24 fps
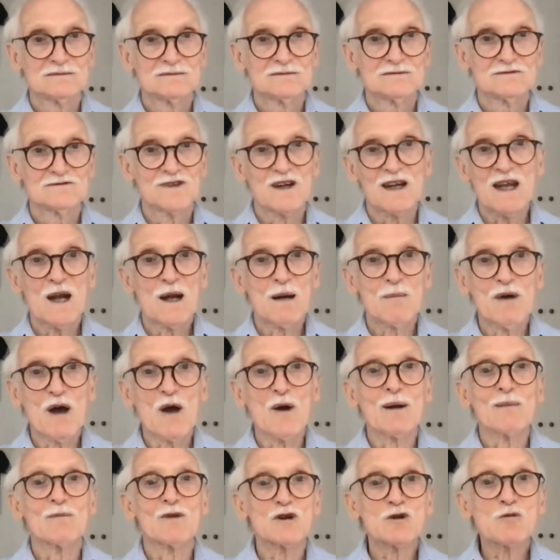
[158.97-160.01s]
Forget about
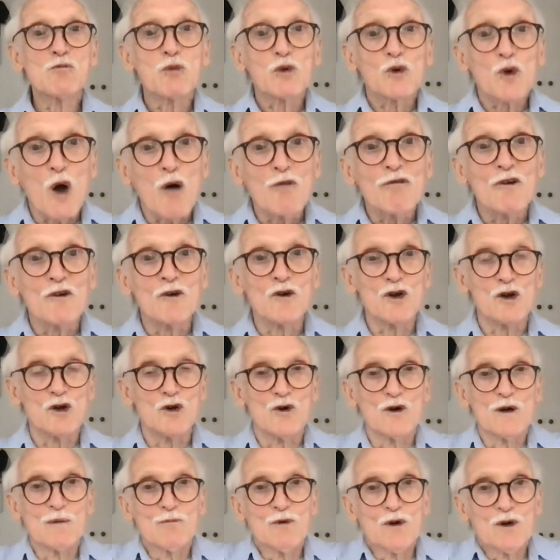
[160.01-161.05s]
how much profit you're
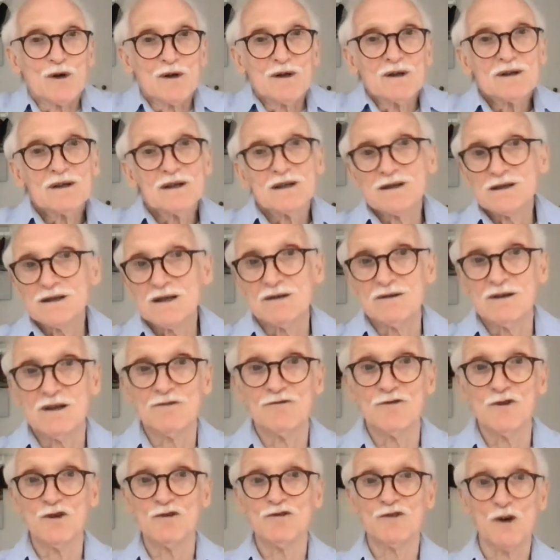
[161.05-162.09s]
going to put on.
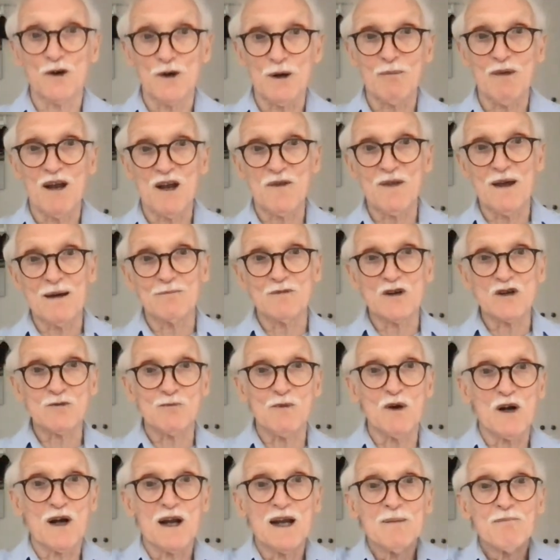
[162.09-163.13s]
You've got to make that much
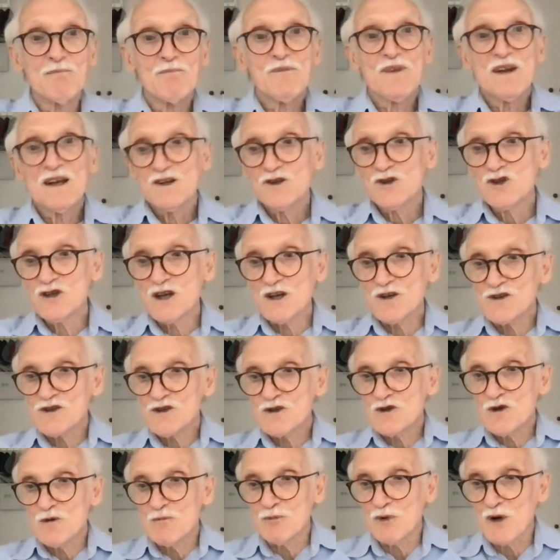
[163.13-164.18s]
money
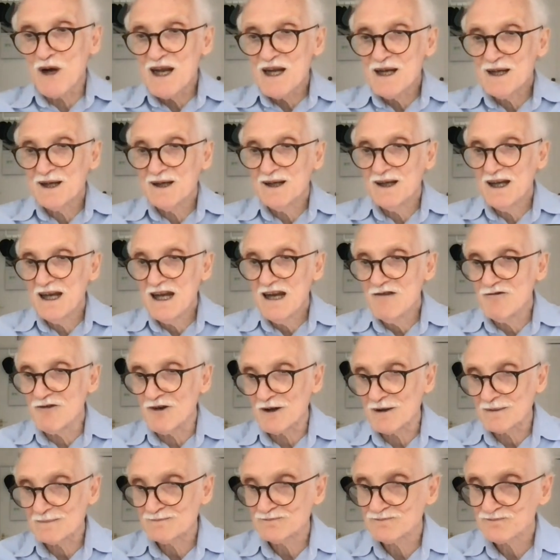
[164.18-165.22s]
just to break
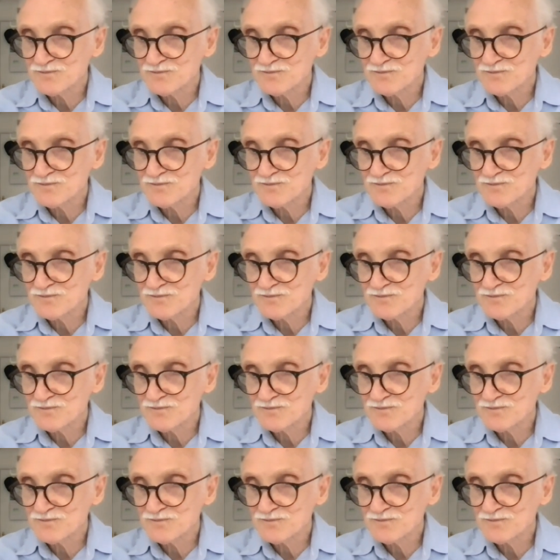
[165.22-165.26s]
even.